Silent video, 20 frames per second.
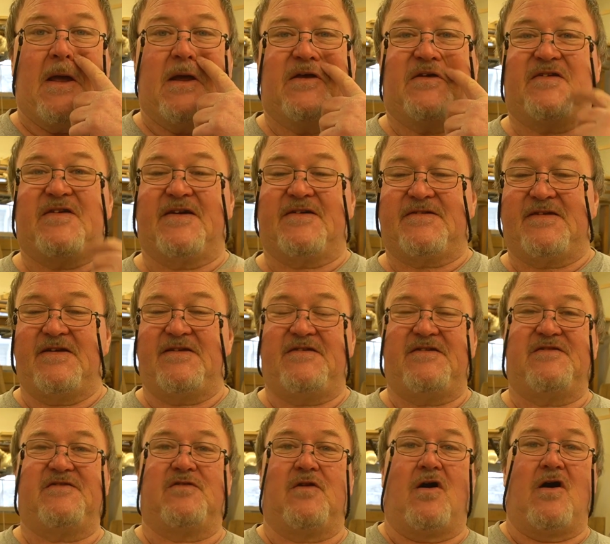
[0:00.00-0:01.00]
6
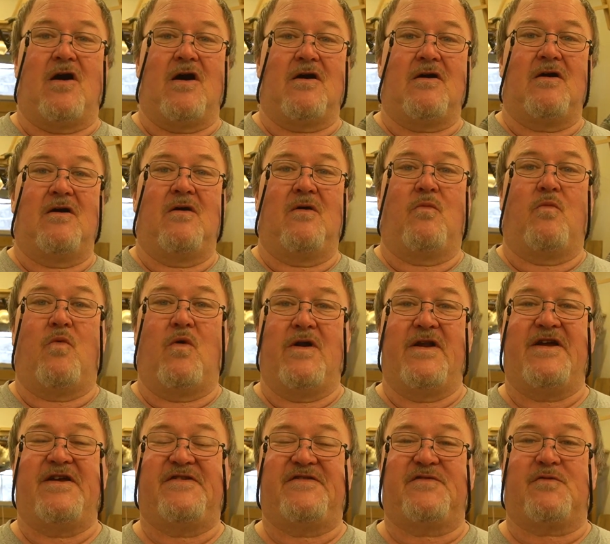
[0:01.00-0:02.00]
inches long, 1
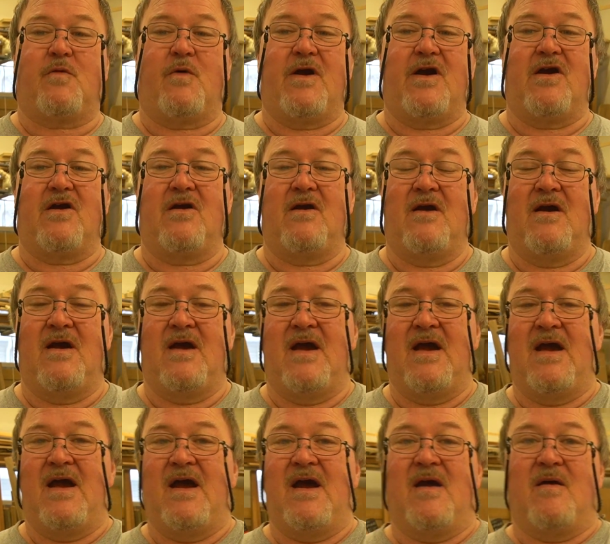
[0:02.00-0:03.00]
inch square.
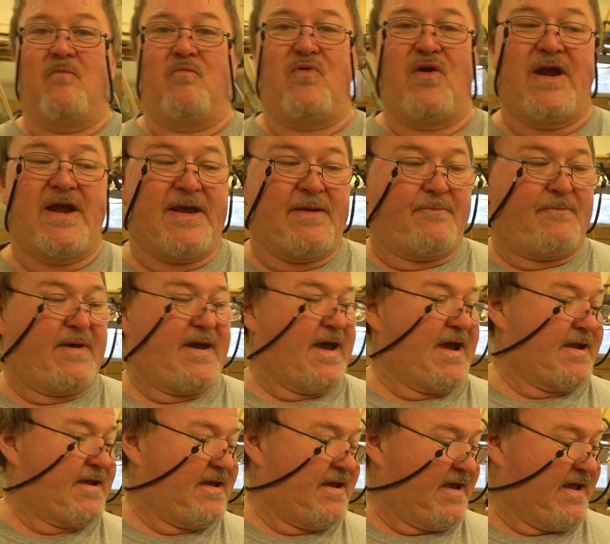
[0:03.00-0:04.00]
Bring it
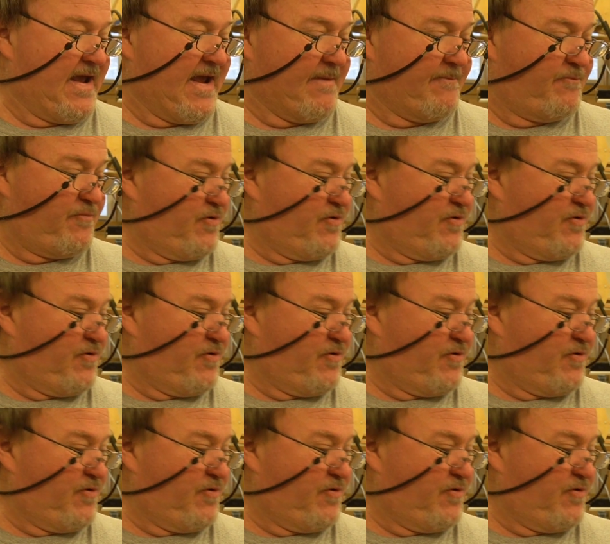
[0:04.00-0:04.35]
back and